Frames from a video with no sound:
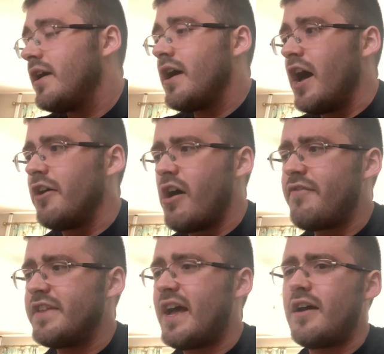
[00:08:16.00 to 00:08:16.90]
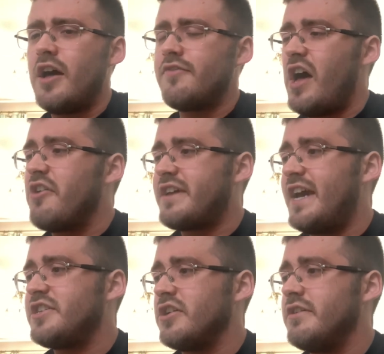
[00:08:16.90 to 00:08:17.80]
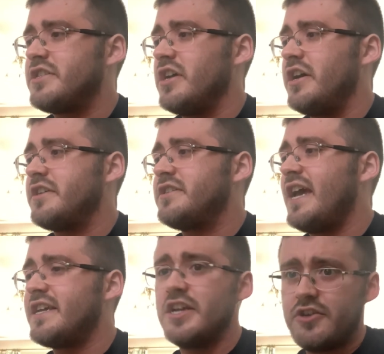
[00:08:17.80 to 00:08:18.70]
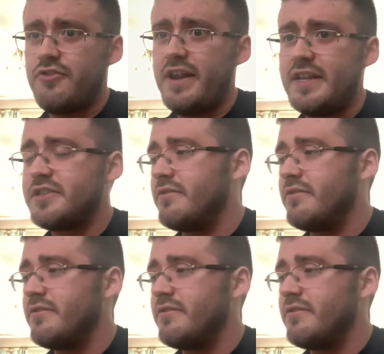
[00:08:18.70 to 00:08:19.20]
Oh, I think that okay. So it's like takes her credit.